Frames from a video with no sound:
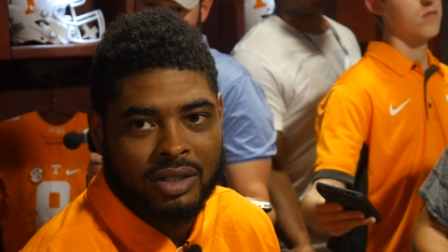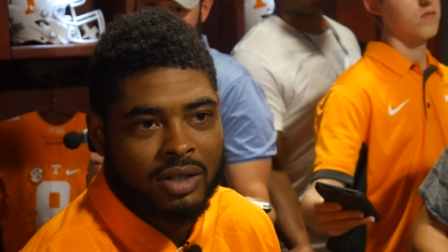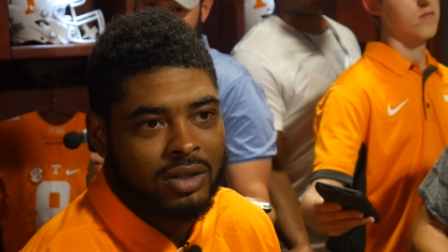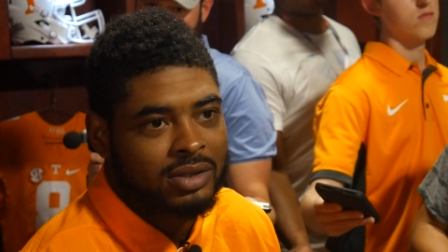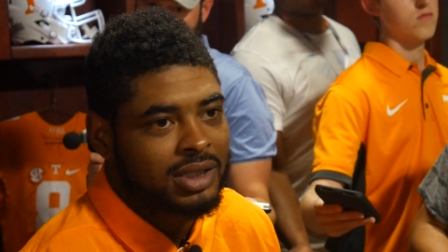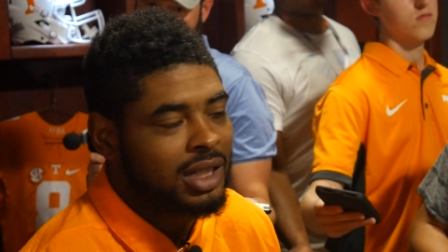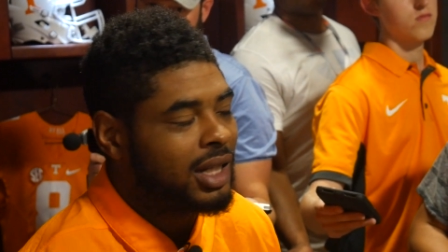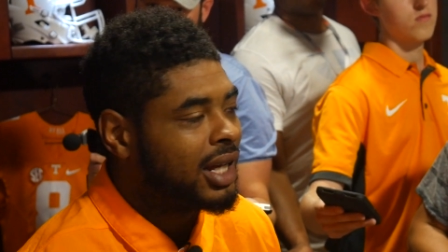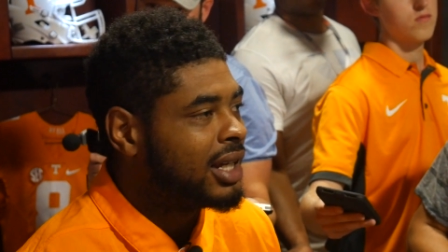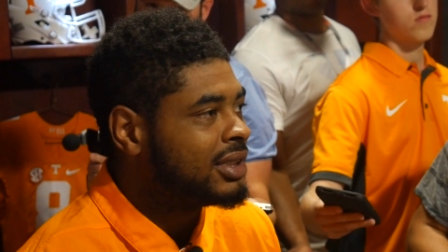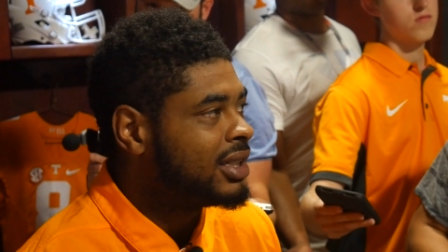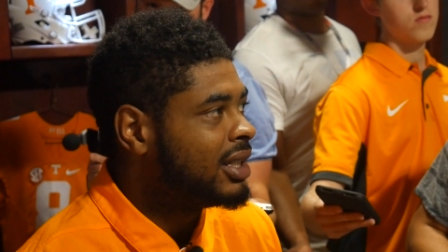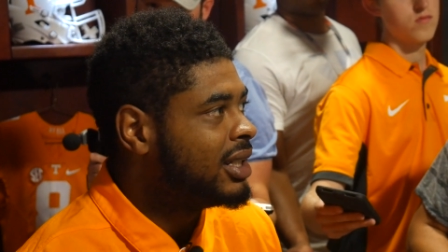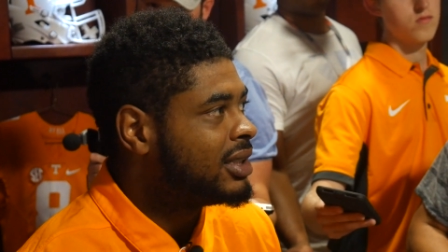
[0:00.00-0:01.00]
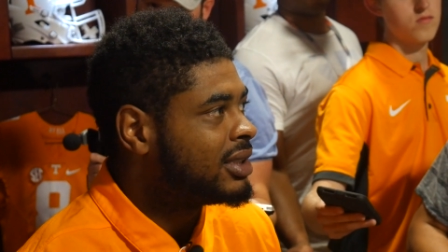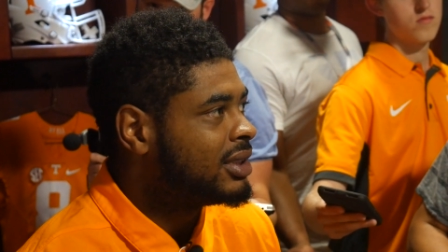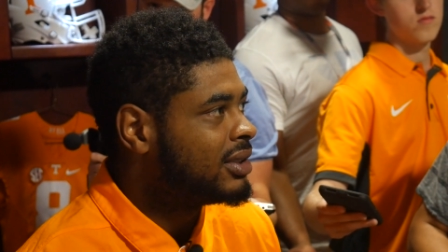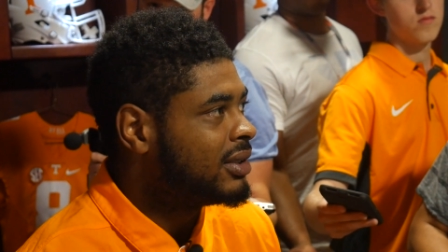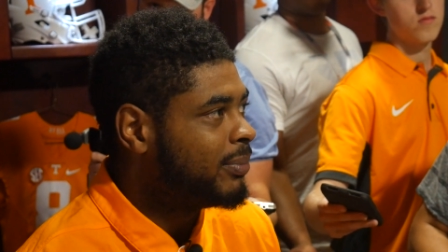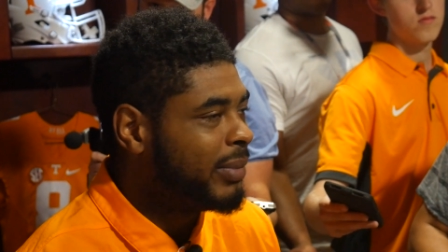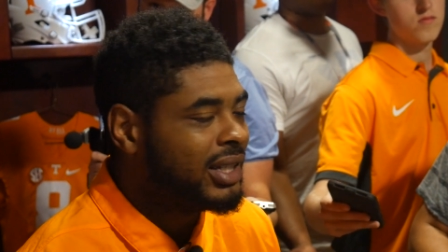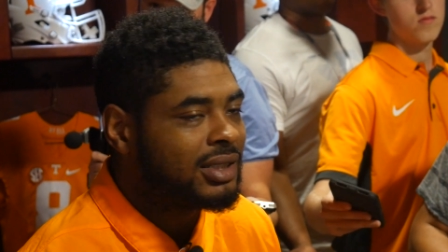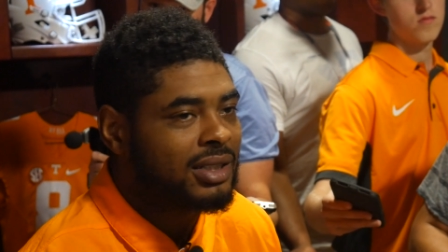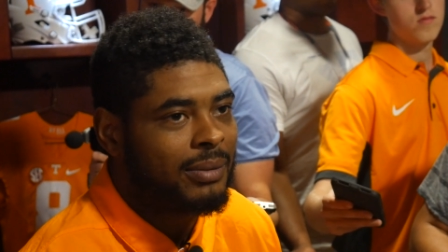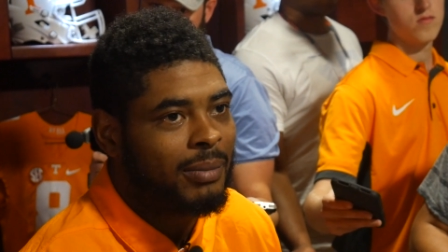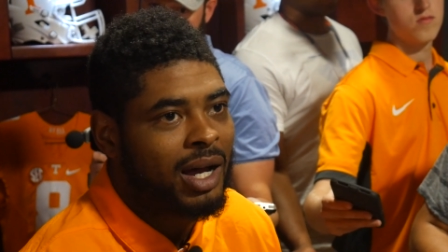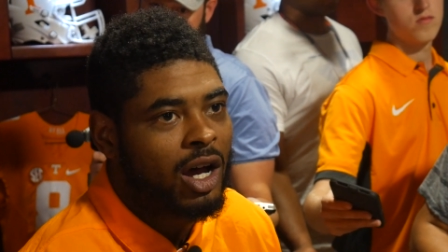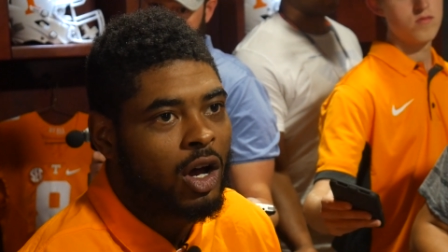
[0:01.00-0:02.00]
You know what I'm saying? Like I said, this is basically
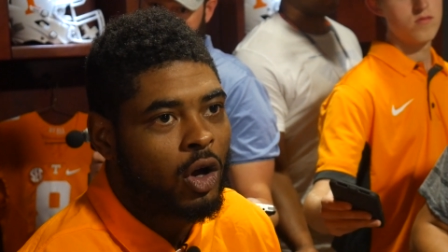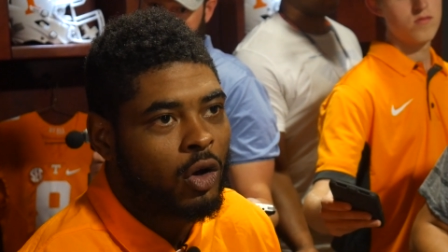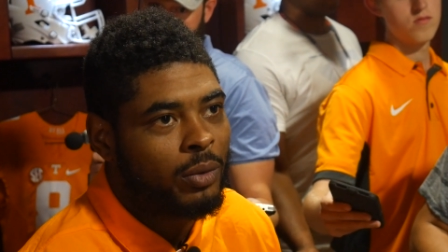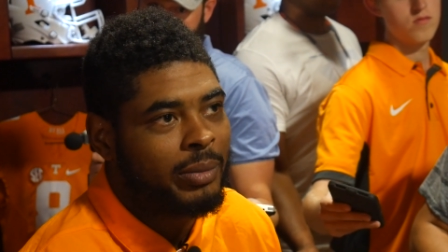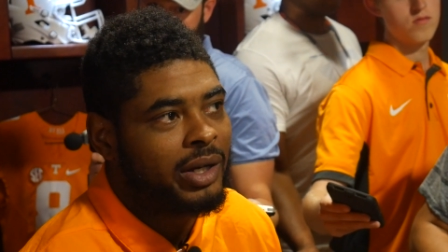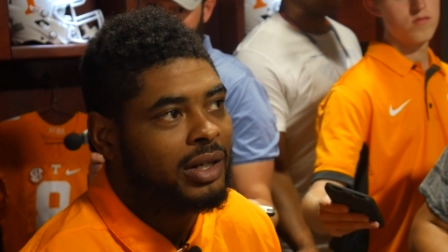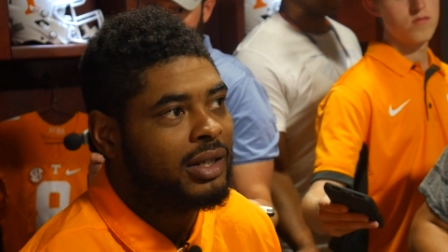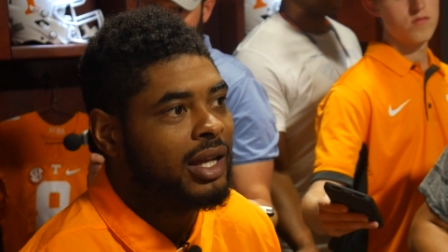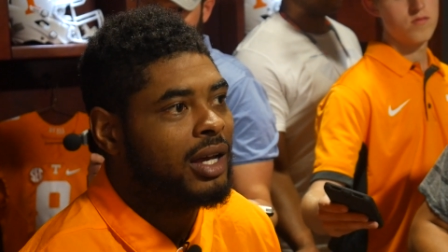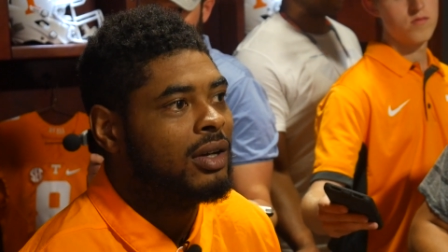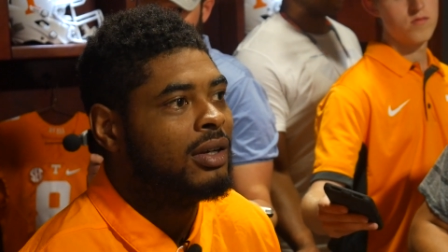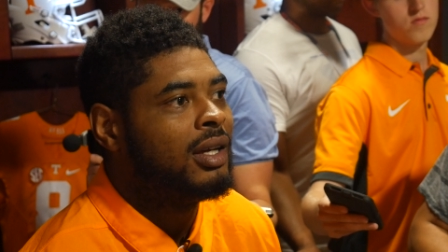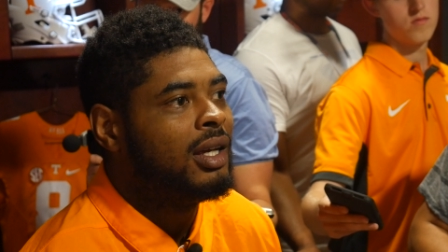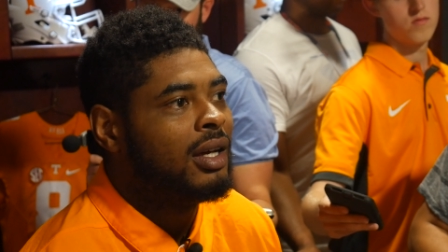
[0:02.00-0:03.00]
my home here now.